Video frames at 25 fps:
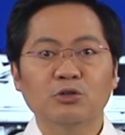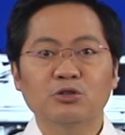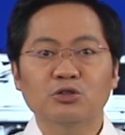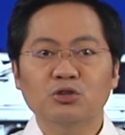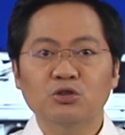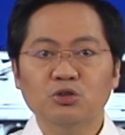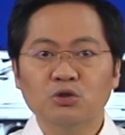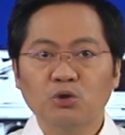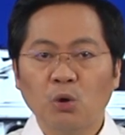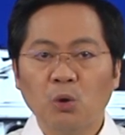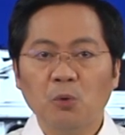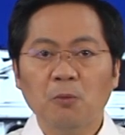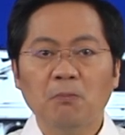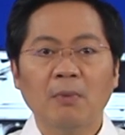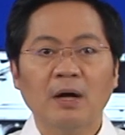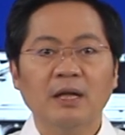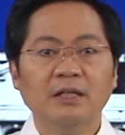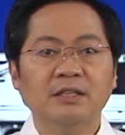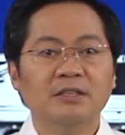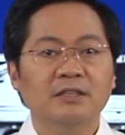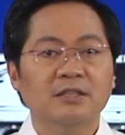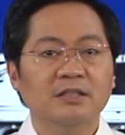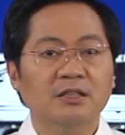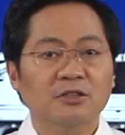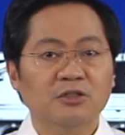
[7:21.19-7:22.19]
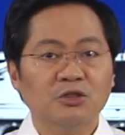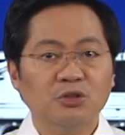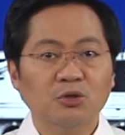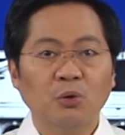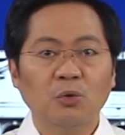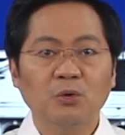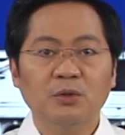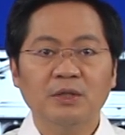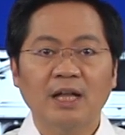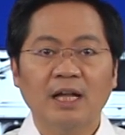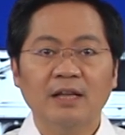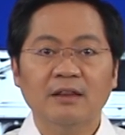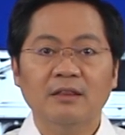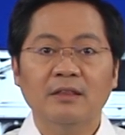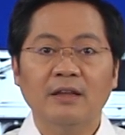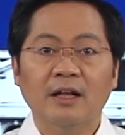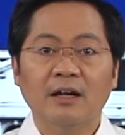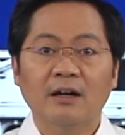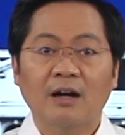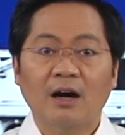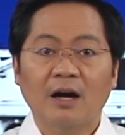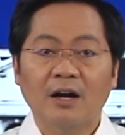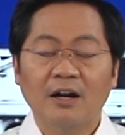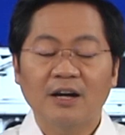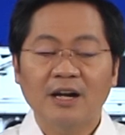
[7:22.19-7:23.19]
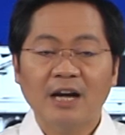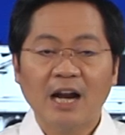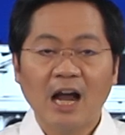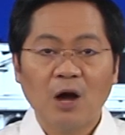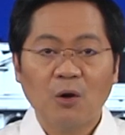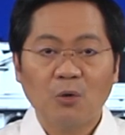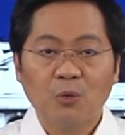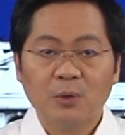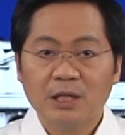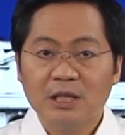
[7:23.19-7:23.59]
so much so that there are now